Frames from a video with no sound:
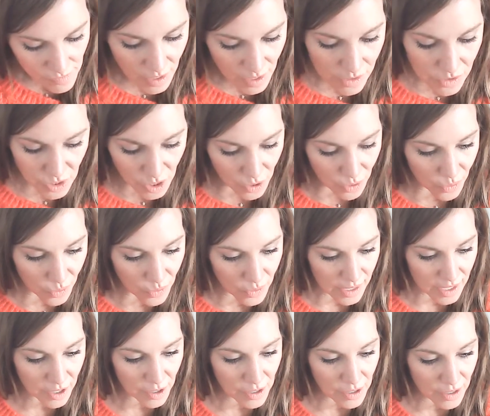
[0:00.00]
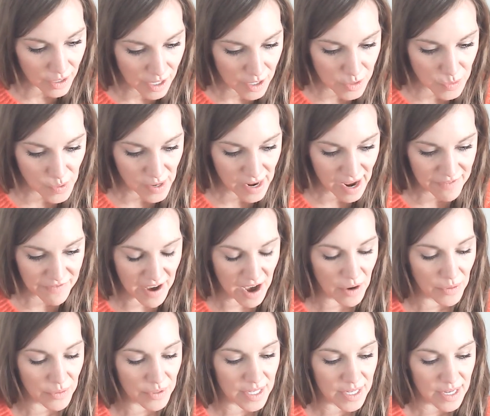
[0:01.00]
So here's what I
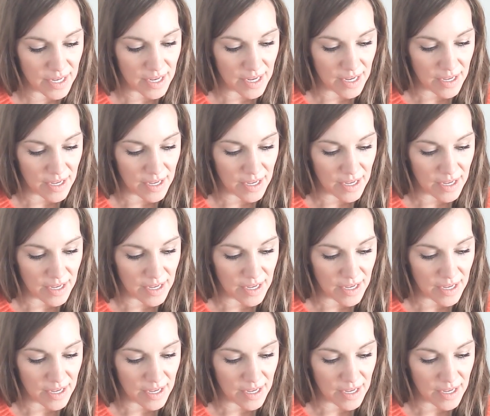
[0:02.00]
found.